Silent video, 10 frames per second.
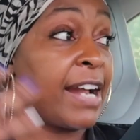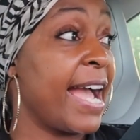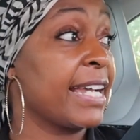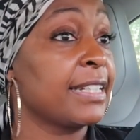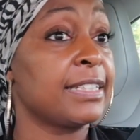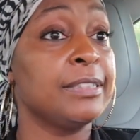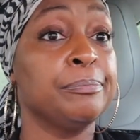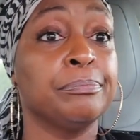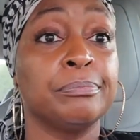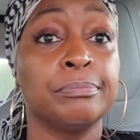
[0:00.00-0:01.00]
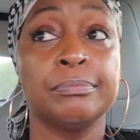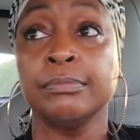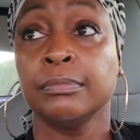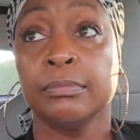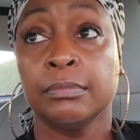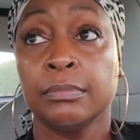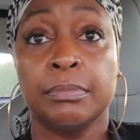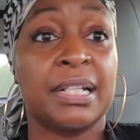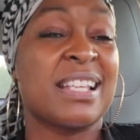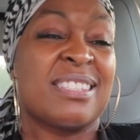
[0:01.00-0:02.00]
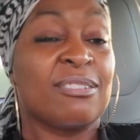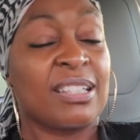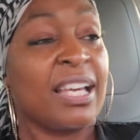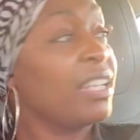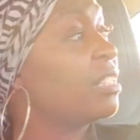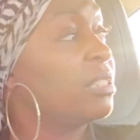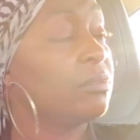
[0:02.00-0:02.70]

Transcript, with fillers: raggedy, but that's okay.